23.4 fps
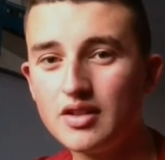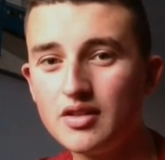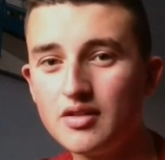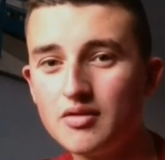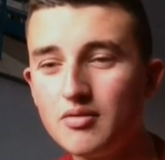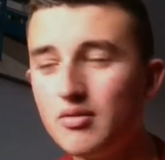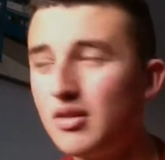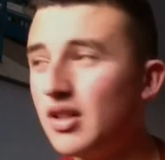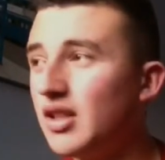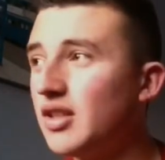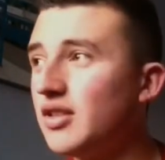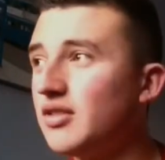
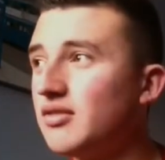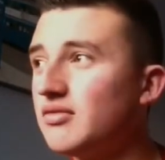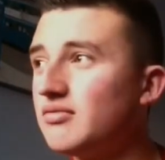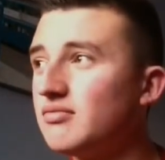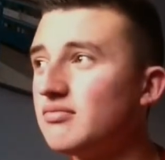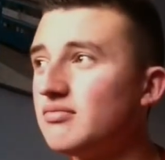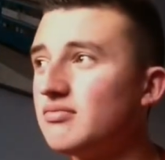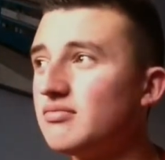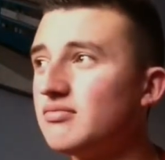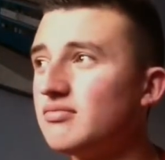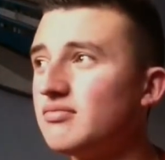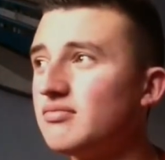well,
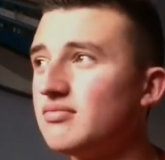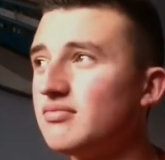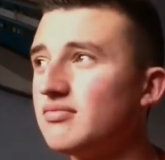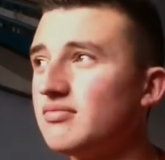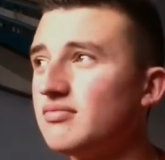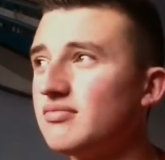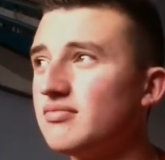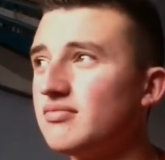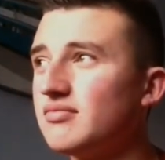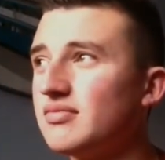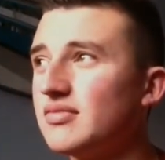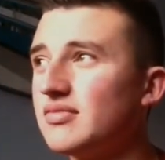
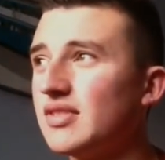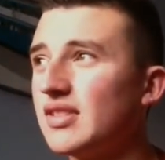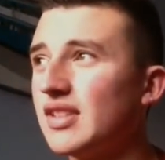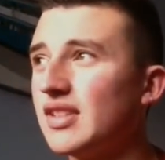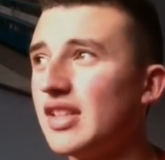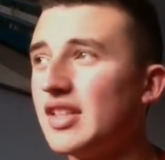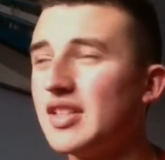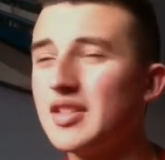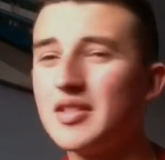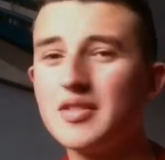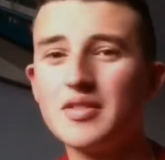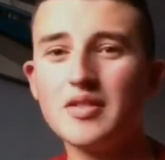
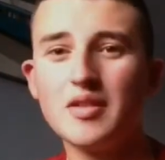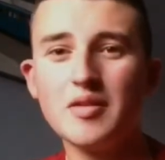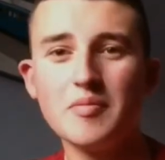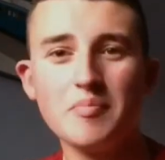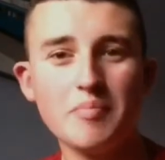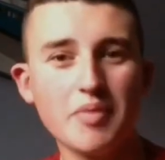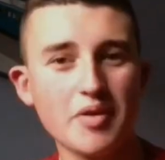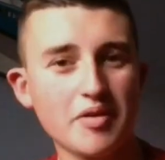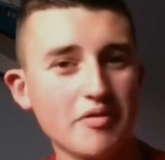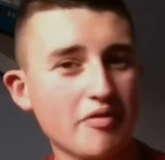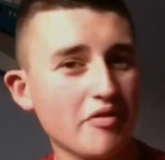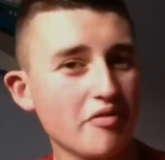he's a
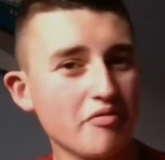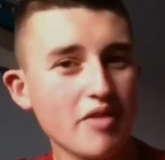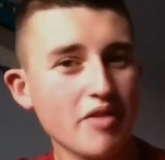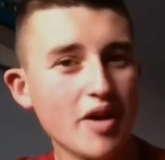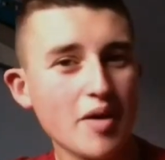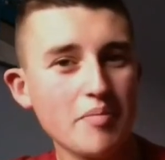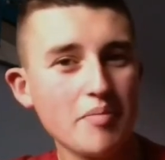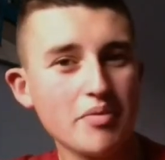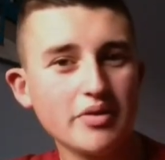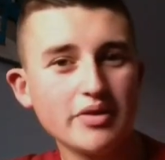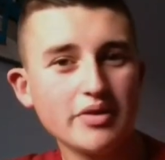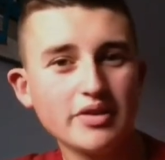bit of a
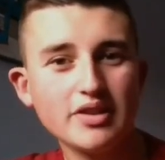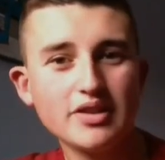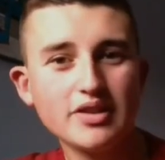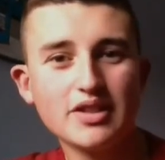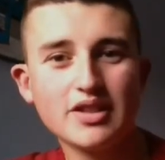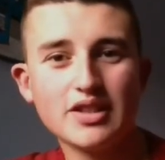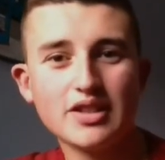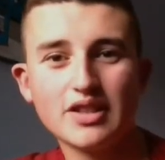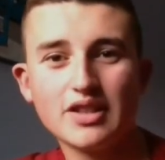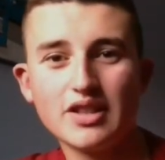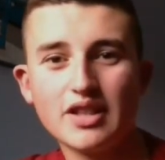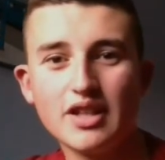rebel, isn't
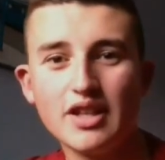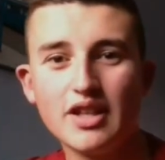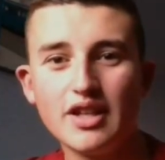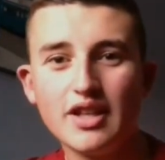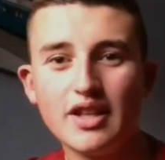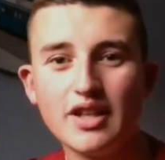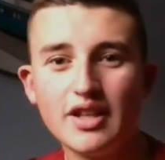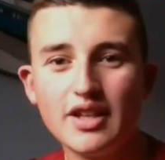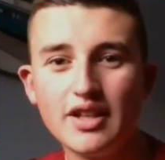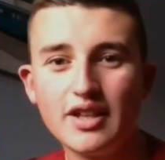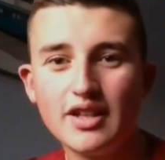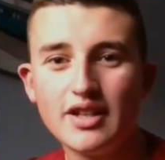he?
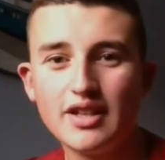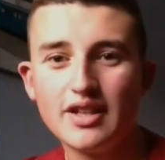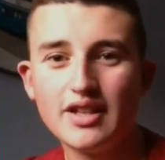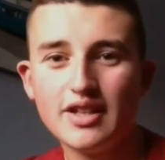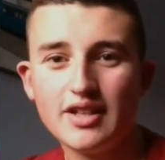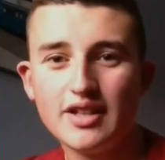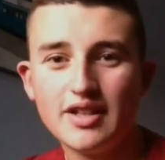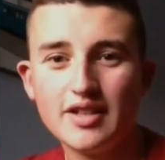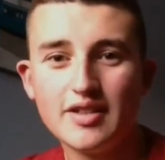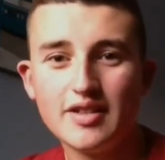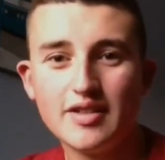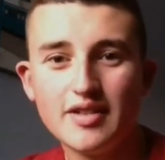
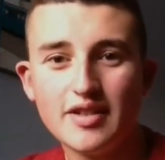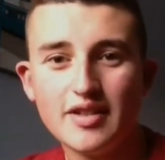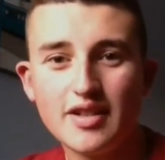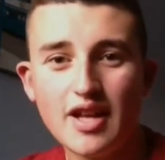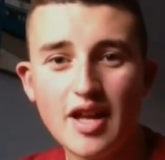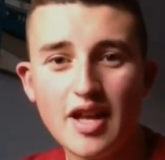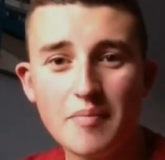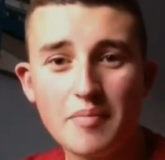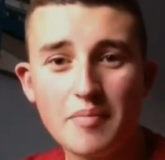A